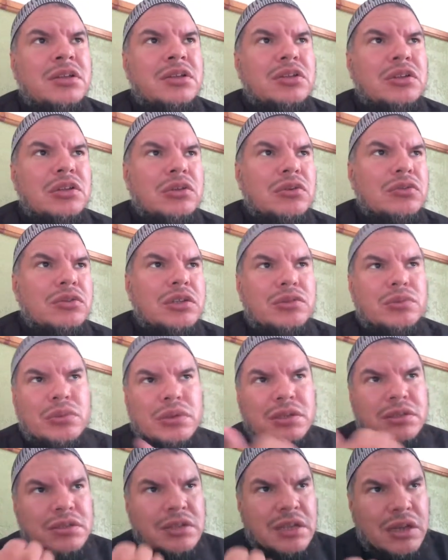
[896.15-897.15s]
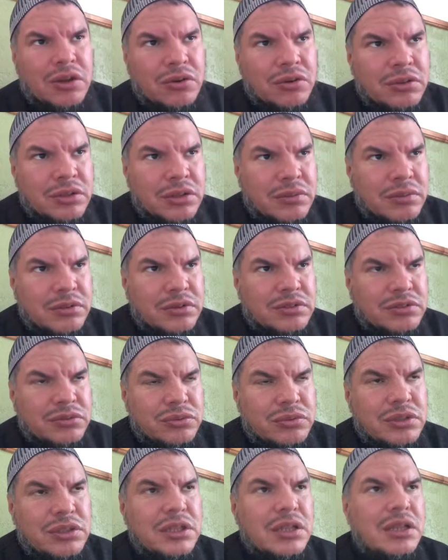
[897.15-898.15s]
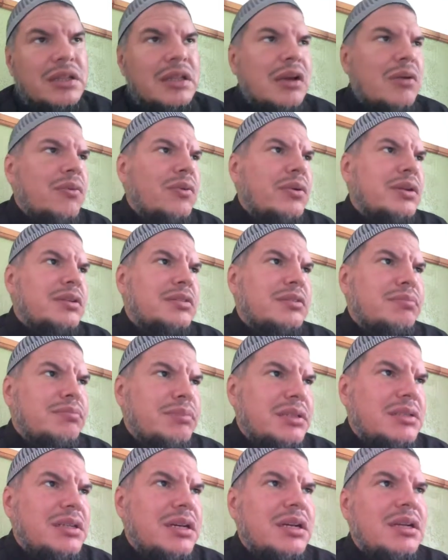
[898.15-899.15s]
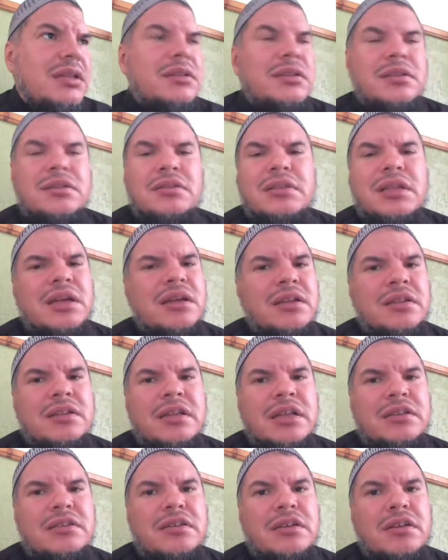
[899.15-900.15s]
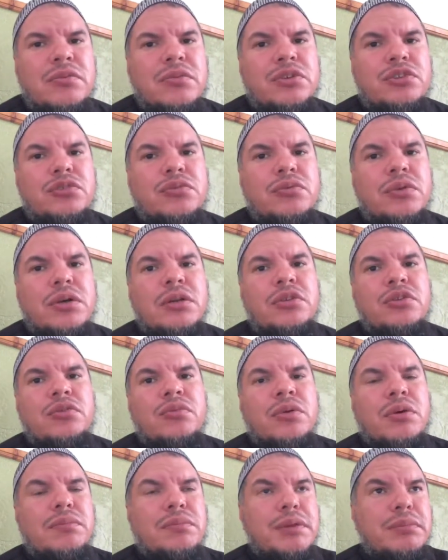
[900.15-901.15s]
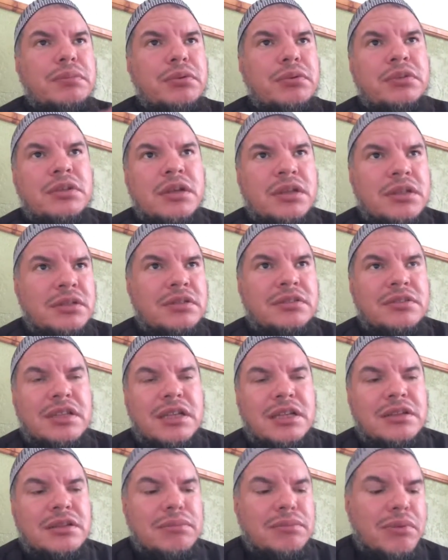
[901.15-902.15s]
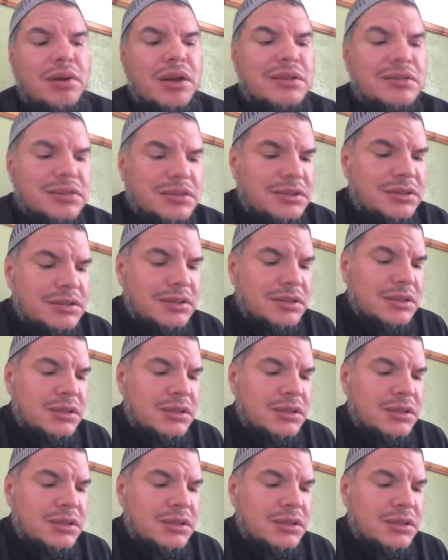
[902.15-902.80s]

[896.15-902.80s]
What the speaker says: This one is not on the Sunnah, that one is a bid'ah, this, that. And that's not what you want. You want people to understand the process.